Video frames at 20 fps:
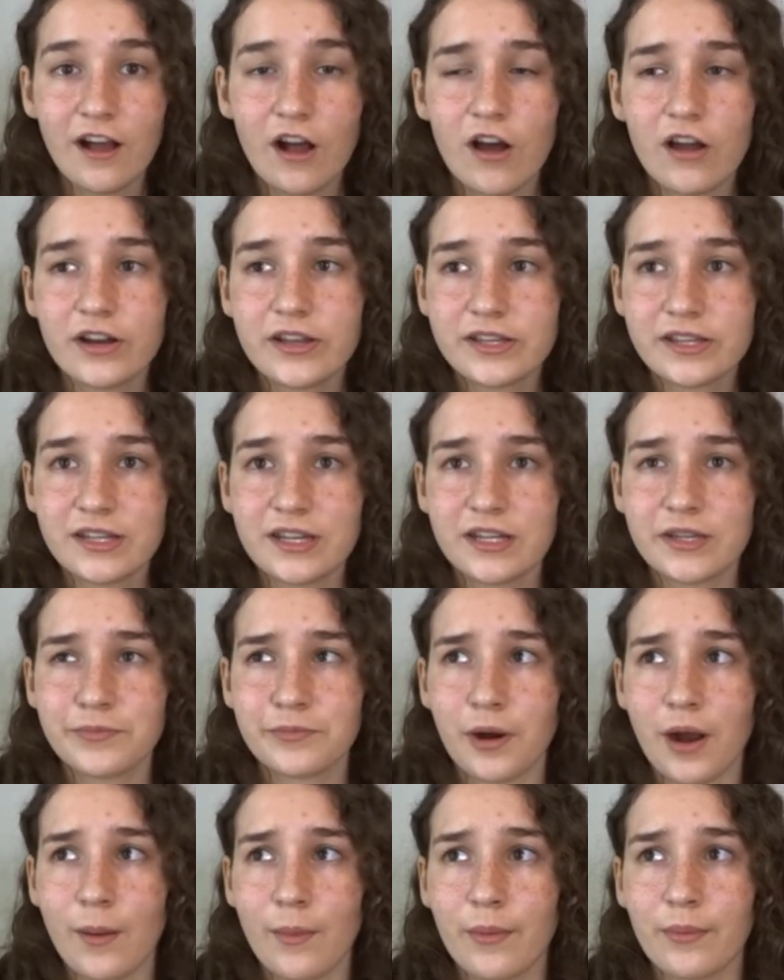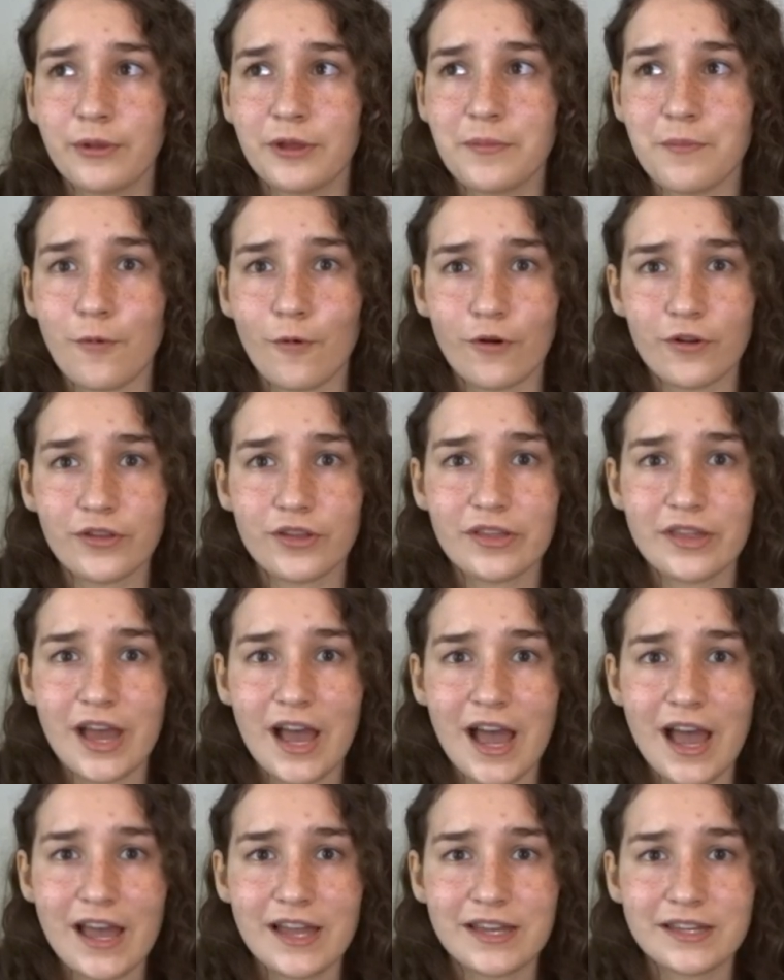Honestly, it's probably more than
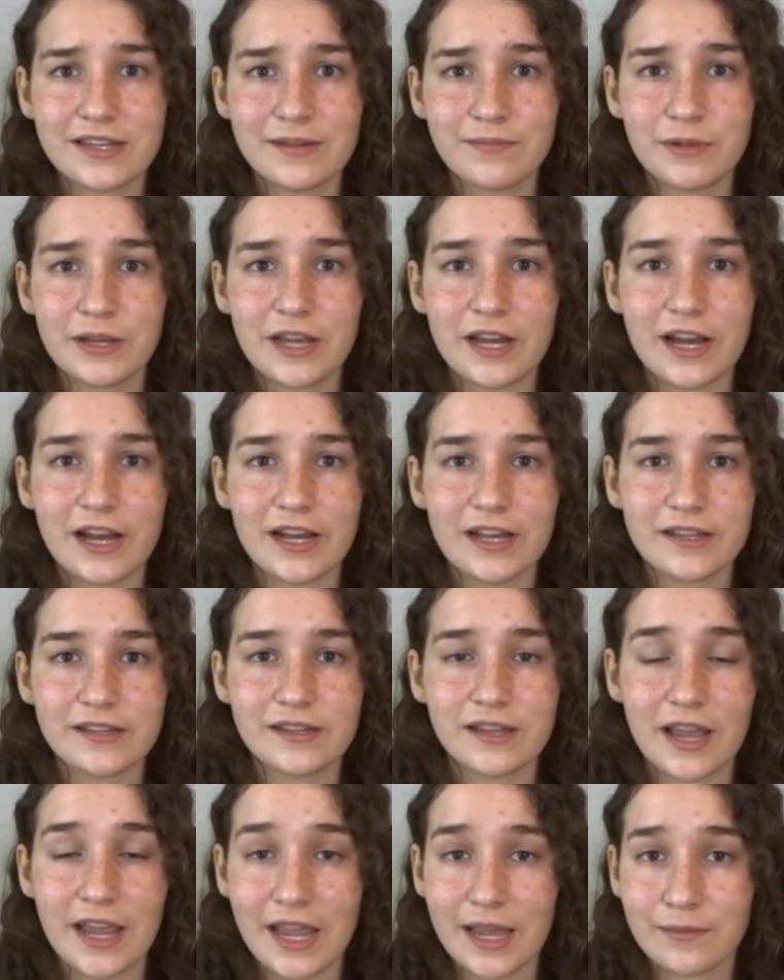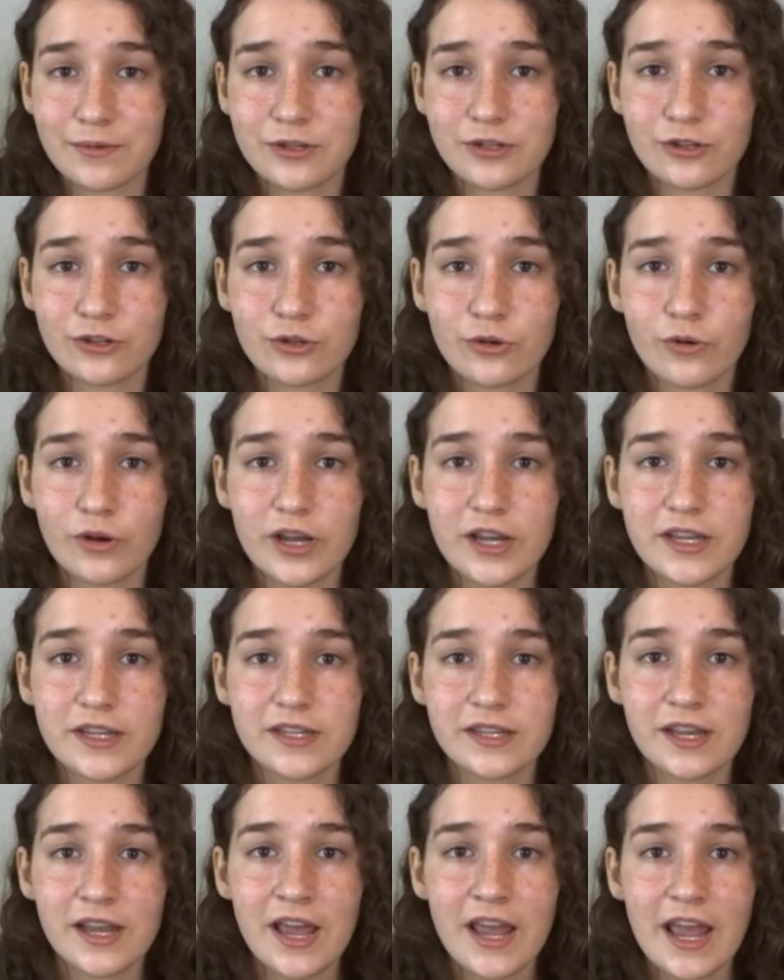that, because hamster
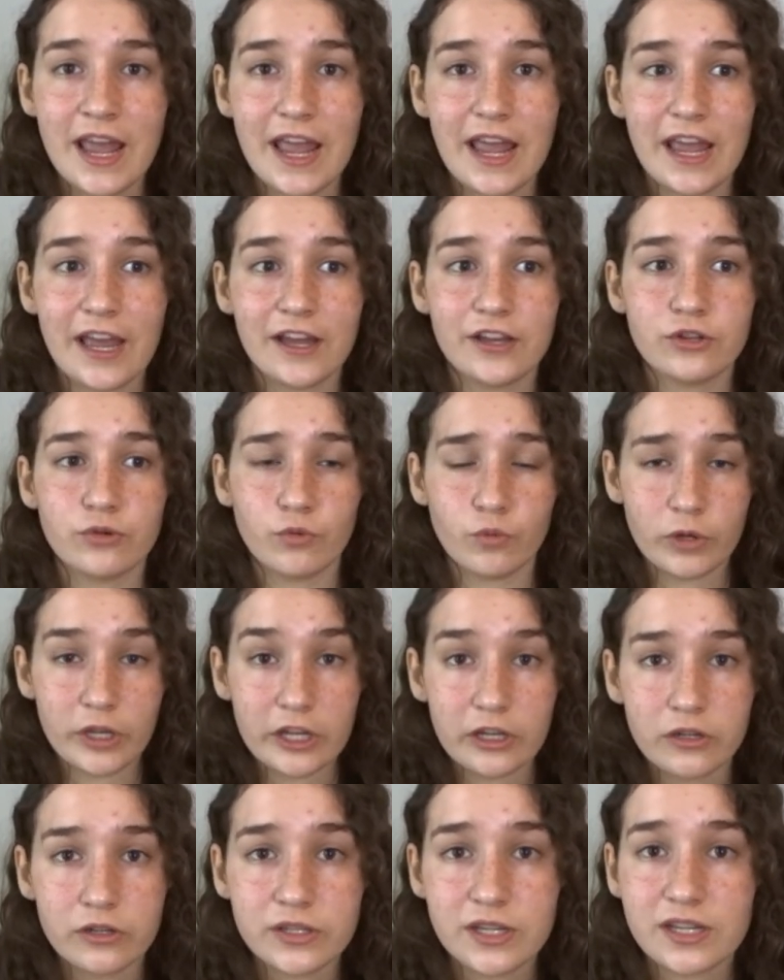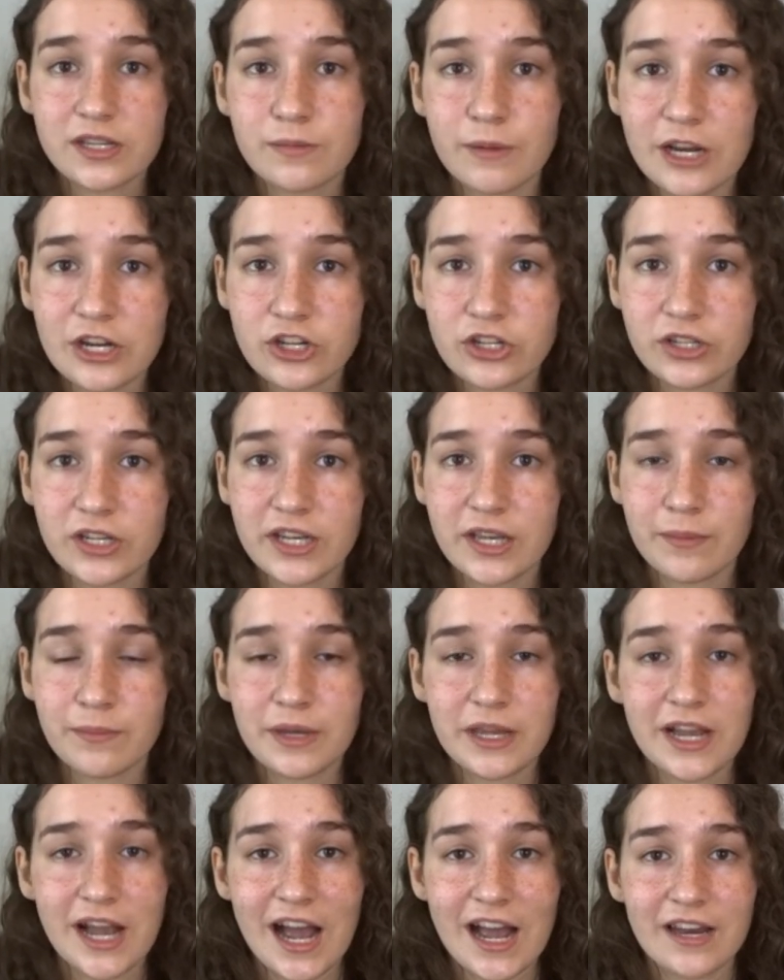toys and wheels especially can
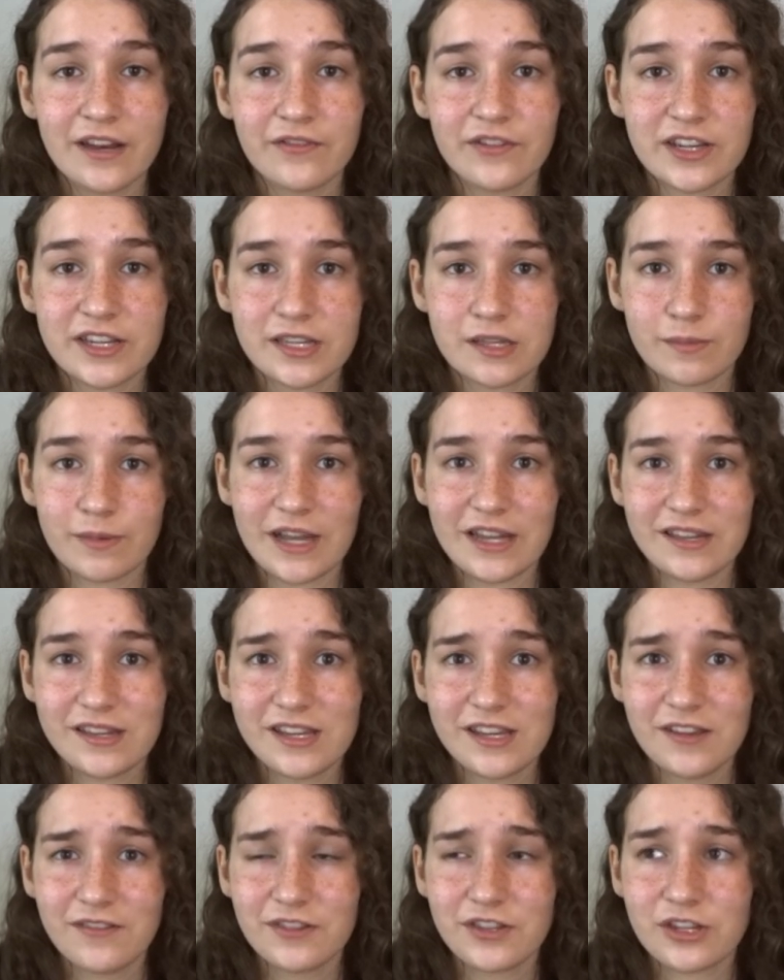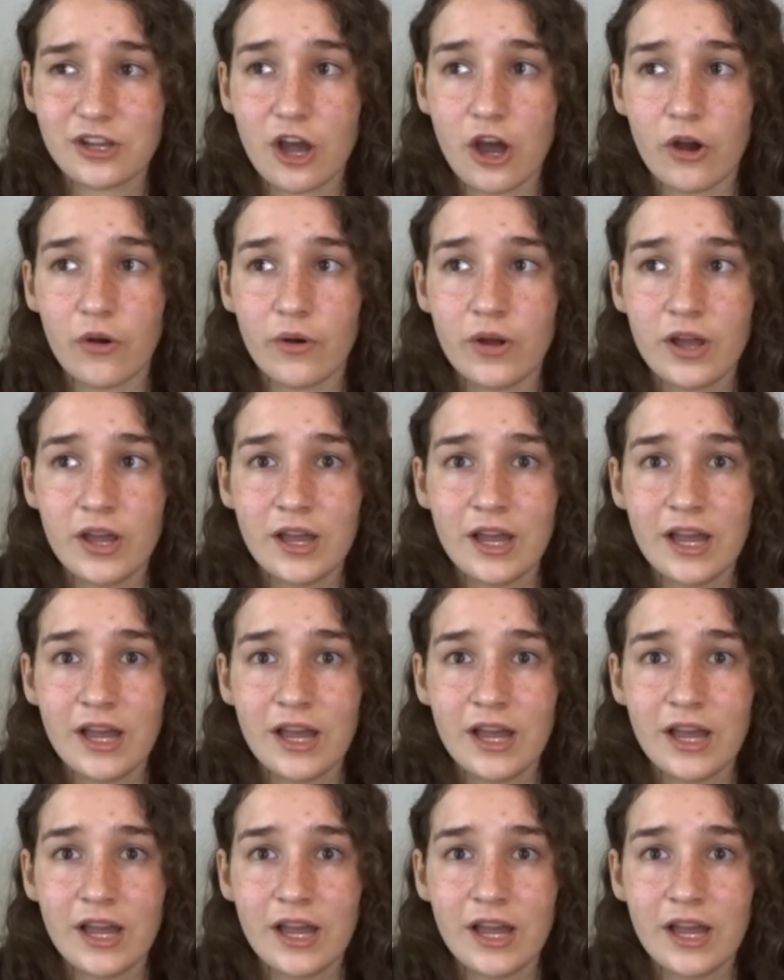be kind of expensive. So